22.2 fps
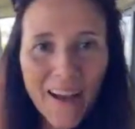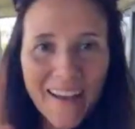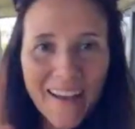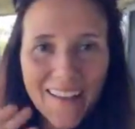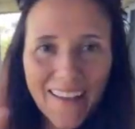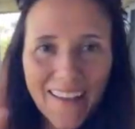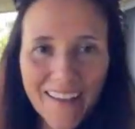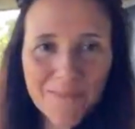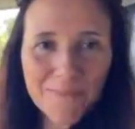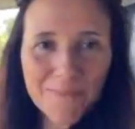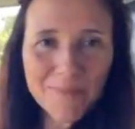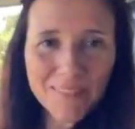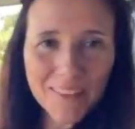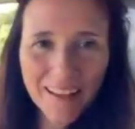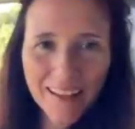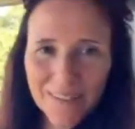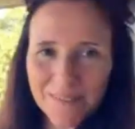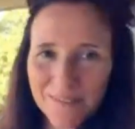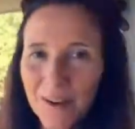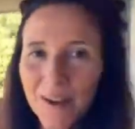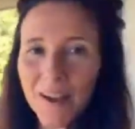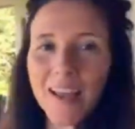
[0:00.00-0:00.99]
I am
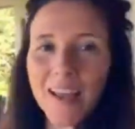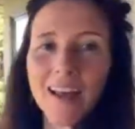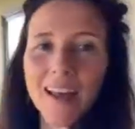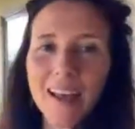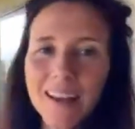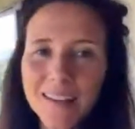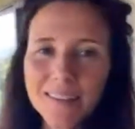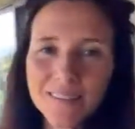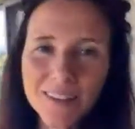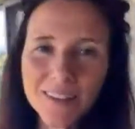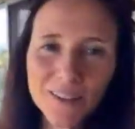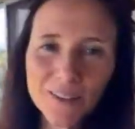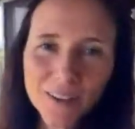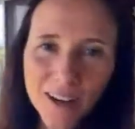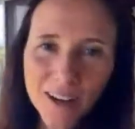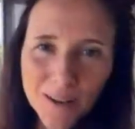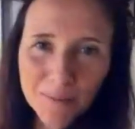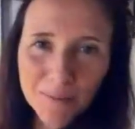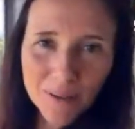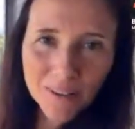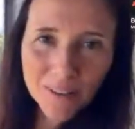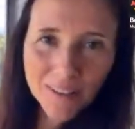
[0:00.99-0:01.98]
live. What kind of
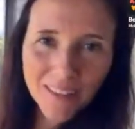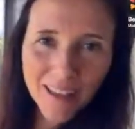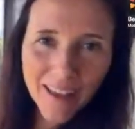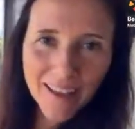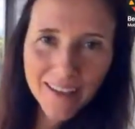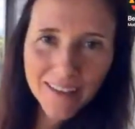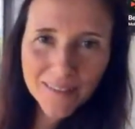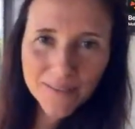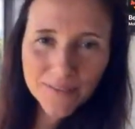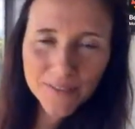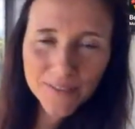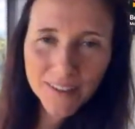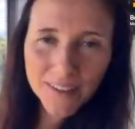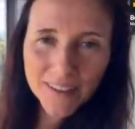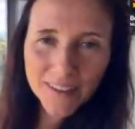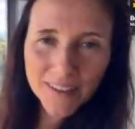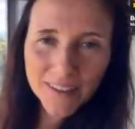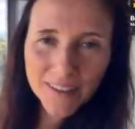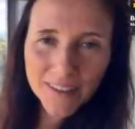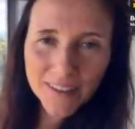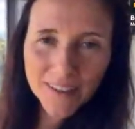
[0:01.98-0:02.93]
incredible life is